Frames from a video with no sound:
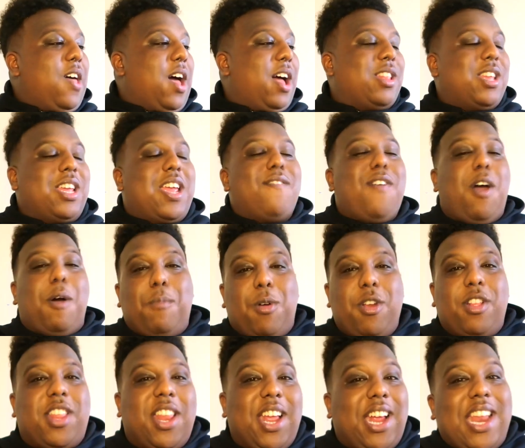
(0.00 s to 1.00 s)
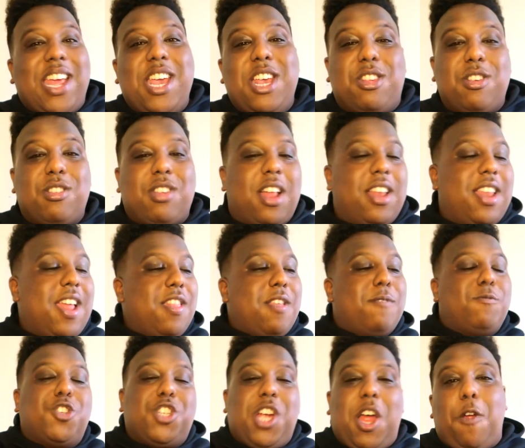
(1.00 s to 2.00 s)
to give out money to the Glazers and let
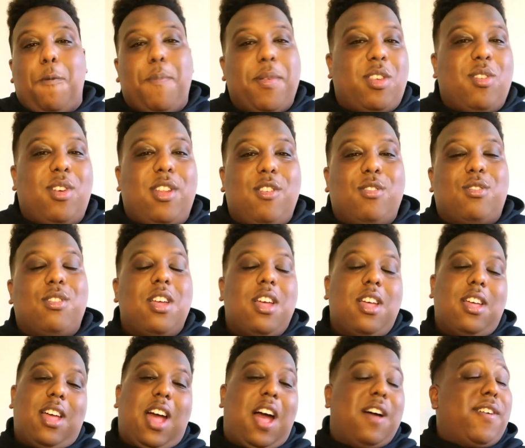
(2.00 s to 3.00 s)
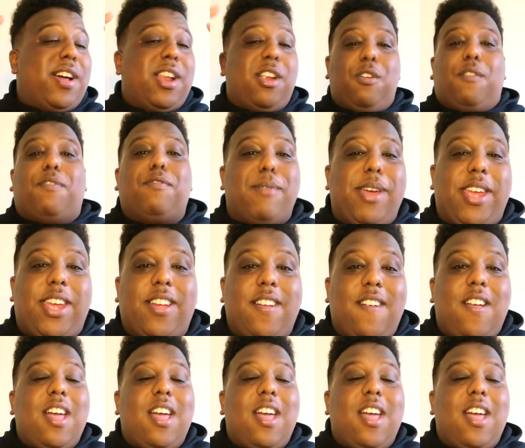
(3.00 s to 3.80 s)
them share it between us. I've had enough, mate.